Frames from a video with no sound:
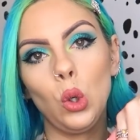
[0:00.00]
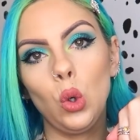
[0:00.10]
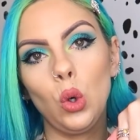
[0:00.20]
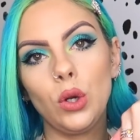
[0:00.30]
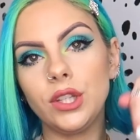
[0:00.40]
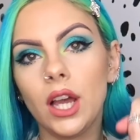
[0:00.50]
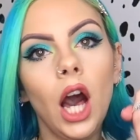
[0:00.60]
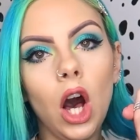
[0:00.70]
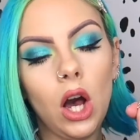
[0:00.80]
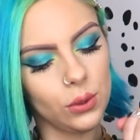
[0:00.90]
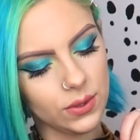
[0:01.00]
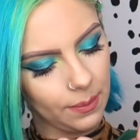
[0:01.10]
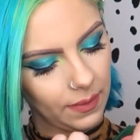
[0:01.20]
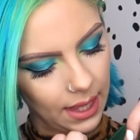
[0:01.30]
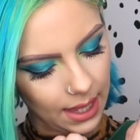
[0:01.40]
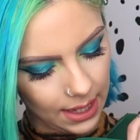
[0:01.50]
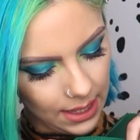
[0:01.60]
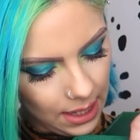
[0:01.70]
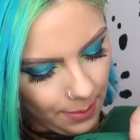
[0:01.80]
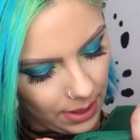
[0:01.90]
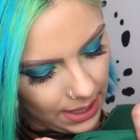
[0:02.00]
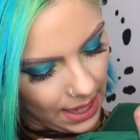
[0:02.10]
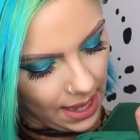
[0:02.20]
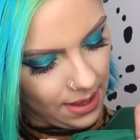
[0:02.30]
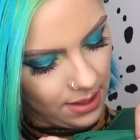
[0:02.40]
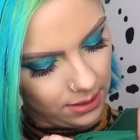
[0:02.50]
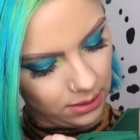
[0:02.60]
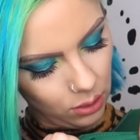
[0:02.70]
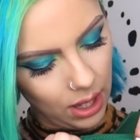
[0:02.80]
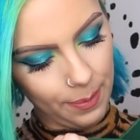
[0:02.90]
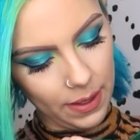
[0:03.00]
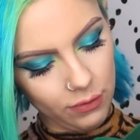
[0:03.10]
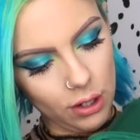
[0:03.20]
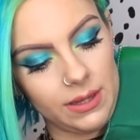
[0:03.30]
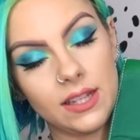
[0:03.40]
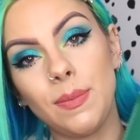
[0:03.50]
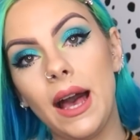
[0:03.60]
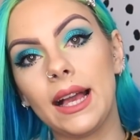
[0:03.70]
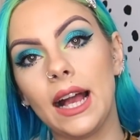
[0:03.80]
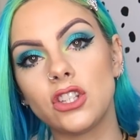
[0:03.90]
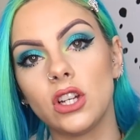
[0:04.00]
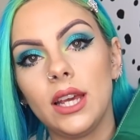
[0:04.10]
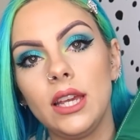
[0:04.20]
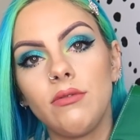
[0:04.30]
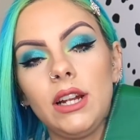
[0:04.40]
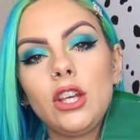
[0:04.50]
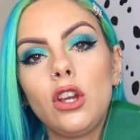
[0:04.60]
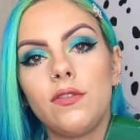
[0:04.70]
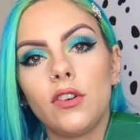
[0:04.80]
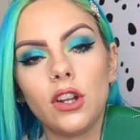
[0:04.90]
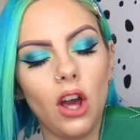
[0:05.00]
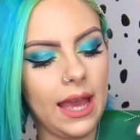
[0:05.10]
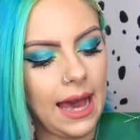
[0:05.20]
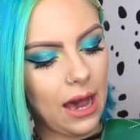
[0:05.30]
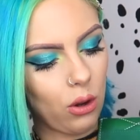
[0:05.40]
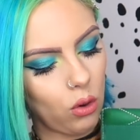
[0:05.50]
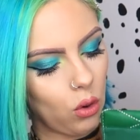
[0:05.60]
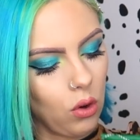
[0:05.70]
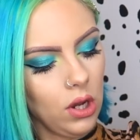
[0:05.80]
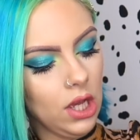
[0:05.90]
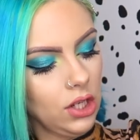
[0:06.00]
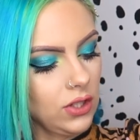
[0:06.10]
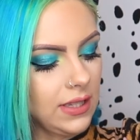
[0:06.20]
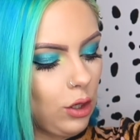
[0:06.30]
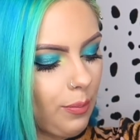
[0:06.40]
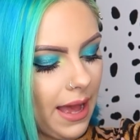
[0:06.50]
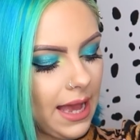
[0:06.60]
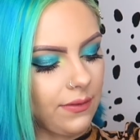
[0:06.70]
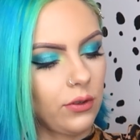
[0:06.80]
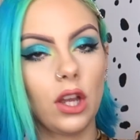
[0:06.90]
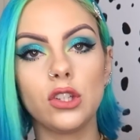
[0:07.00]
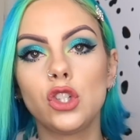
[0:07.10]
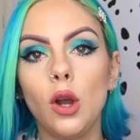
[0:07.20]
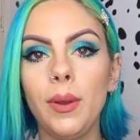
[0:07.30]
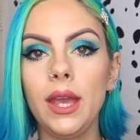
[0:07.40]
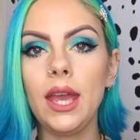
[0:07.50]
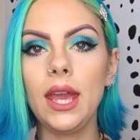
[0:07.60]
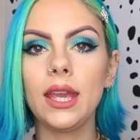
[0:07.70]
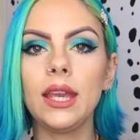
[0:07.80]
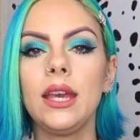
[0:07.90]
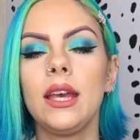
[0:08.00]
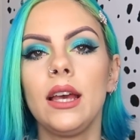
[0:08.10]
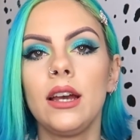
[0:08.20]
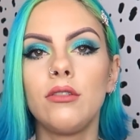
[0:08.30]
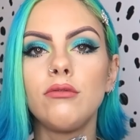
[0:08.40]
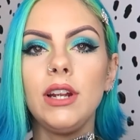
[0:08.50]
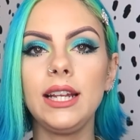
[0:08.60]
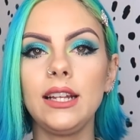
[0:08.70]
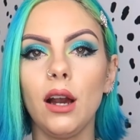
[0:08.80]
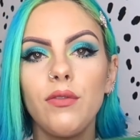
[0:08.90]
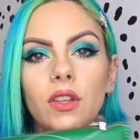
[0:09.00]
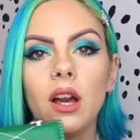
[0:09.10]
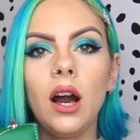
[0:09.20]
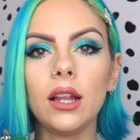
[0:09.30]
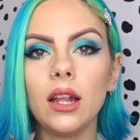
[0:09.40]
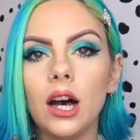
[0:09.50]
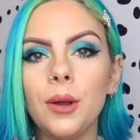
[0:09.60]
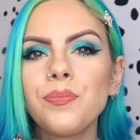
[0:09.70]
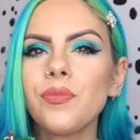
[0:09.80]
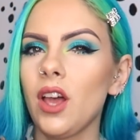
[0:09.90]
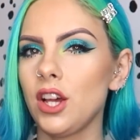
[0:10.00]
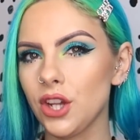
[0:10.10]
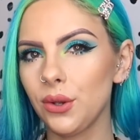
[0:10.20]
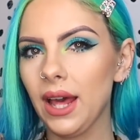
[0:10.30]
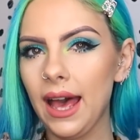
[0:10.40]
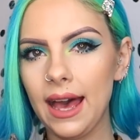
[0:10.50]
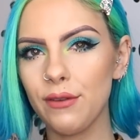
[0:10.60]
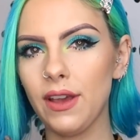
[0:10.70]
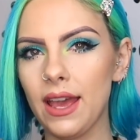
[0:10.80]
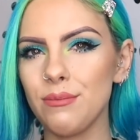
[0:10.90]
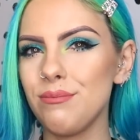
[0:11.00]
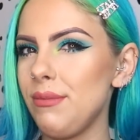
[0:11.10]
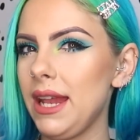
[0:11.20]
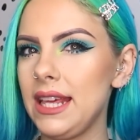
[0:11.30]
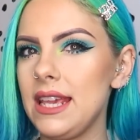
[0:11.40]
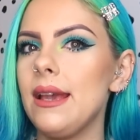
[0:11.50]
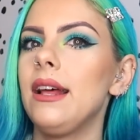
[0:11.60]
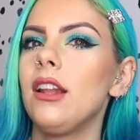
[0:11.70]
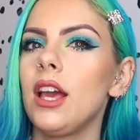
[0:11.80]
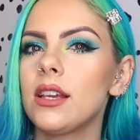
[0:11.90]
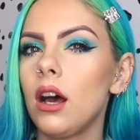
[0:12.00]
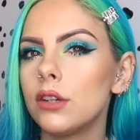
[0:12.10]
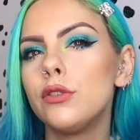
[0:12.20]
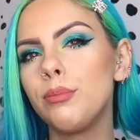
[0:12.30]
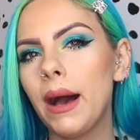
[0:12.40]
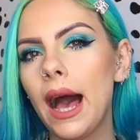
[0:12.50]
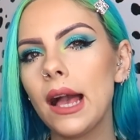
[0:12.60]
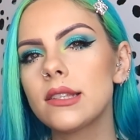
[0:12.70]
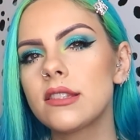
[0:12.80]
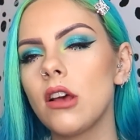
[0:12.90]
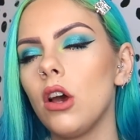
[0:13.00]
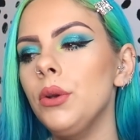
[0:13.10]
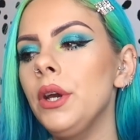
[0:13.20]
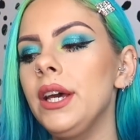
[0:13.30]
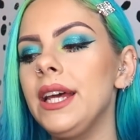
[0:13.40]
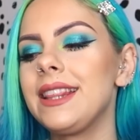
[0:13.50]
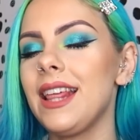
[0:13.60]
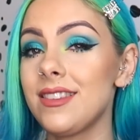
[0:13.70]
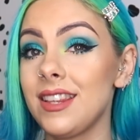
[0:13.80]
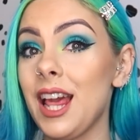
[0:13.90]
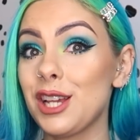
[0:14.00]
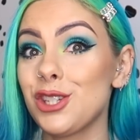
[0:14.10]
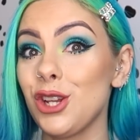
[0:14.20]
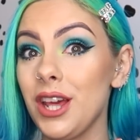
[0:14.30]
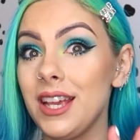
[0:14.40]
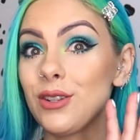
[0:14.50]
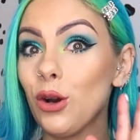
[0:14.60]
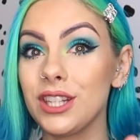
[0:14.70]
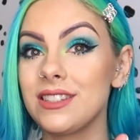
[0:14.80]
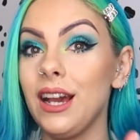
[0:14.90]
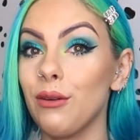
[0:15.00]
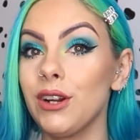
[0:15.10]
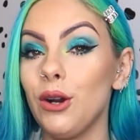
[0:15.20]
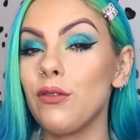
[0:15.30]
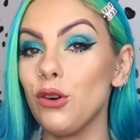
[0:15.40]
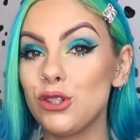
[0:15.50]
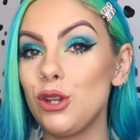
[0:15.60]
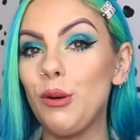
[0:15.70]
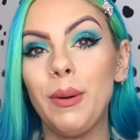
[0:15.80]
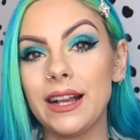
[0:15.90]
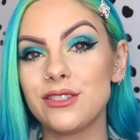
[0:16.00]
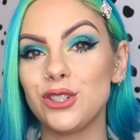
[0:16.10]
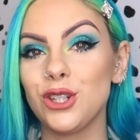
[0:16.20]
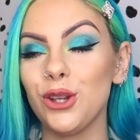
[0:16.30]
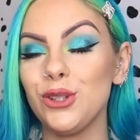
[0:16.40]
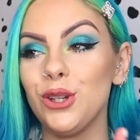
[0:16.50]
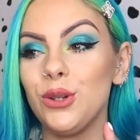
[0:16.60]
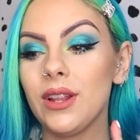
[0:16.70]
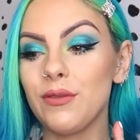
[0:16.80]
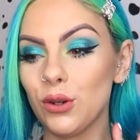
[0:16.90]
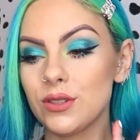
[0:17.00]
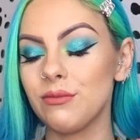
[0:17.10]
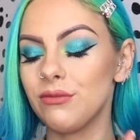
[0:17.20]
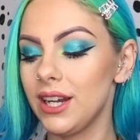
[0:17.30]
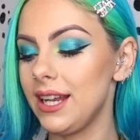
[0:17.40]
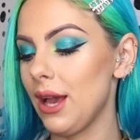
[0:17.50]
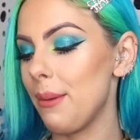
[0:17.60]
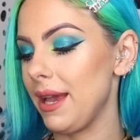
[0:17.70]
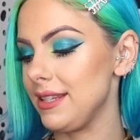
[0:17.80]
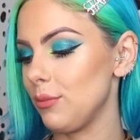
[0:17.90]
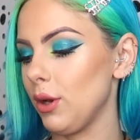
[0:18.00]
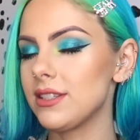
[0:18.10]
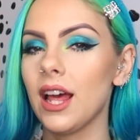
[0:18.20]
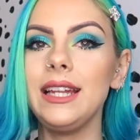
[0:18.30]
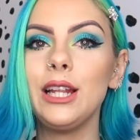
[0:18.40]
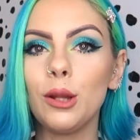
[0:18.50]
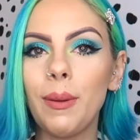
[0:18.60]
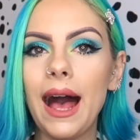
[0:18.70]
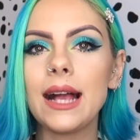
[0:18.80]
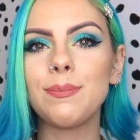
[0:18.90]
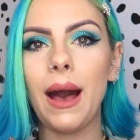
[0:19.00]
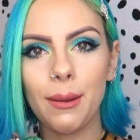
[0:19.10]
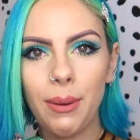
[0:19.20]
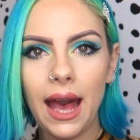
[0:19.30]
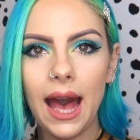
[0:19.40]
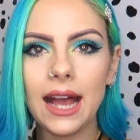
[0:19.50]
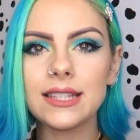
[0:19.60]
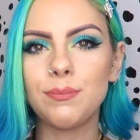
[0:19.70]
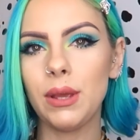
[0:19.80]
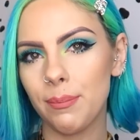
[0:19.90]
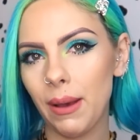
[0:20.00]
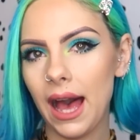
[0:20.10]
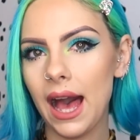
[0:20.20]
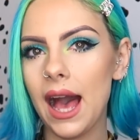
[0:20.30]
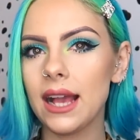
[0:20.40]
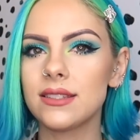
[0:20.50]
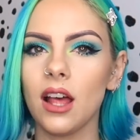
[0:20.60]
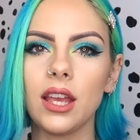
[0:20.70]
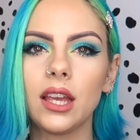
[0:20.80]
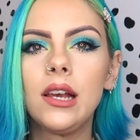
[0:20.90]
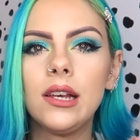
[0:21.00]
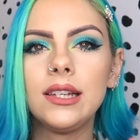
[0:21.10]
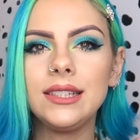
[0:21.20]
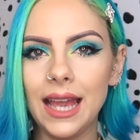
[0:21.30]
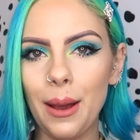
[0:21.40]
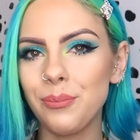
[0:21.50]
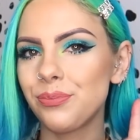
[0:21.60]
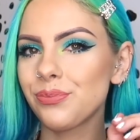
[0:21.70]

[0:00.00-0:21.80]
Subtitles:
or your card or something. But yeah, quite a bit of room in this bag actually. Really good for a night out or just a little bag if you're going shopping. Really love the colour. I don't have many like colourful bags, so their selection is honestly unreal. I've got two more bags to show you. They've got some really amazing ones, like little bags, backpacks, big bags, like, yeah,